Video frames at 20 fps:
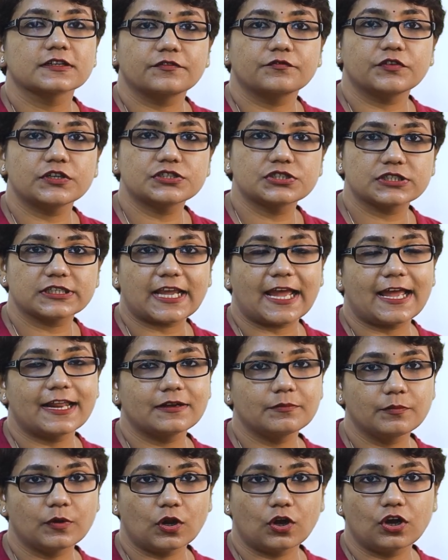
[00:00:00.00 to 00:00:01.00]
which
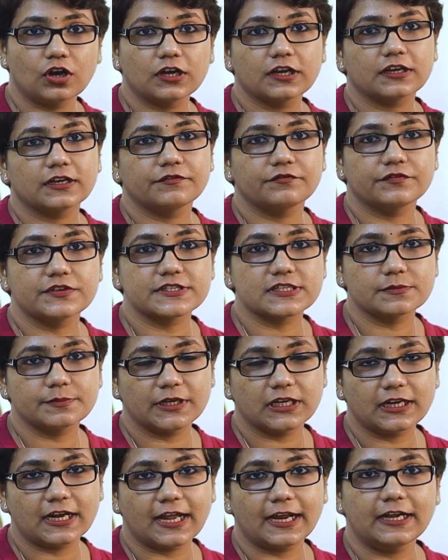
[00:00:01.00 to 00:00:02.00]
can block
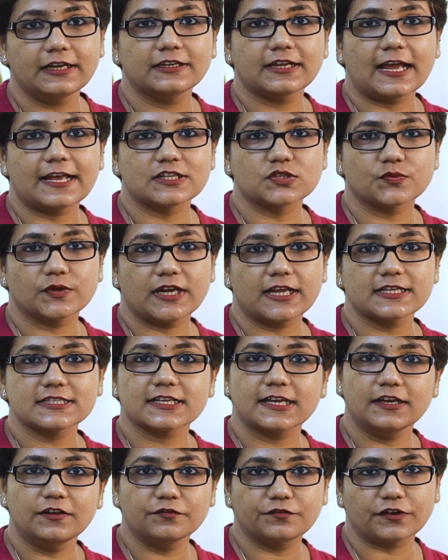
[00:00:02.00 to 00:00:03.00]
visible light as well as
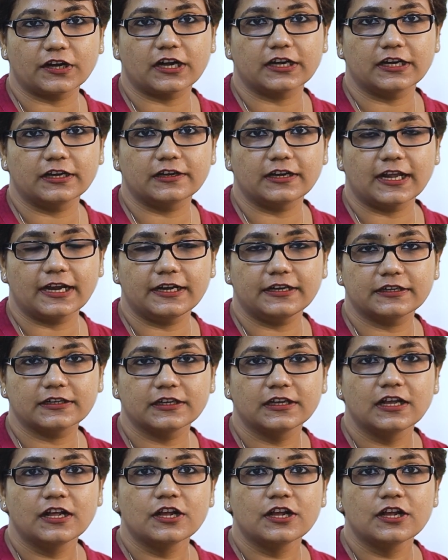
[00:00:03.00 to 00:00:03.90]
infrared light.